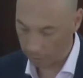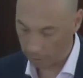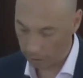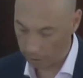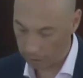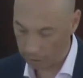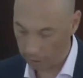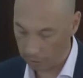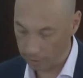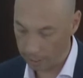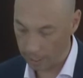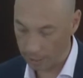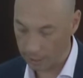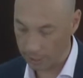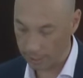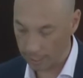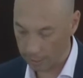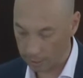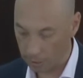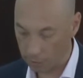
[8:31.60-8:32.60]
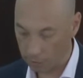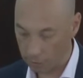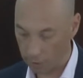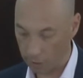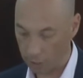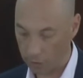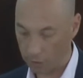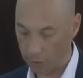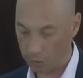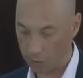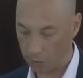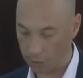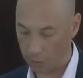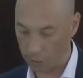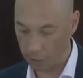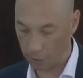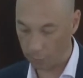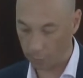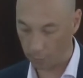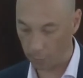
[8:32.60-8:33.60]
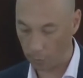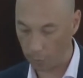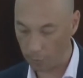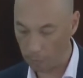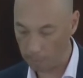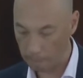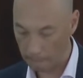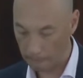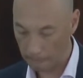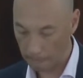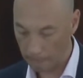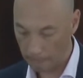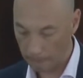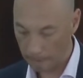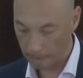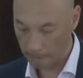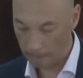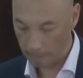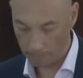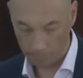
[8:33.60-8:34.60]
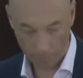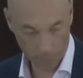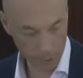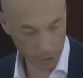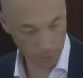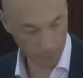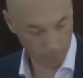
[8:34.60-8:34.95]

I'd like you to look at is 2 Chronicles 34, verse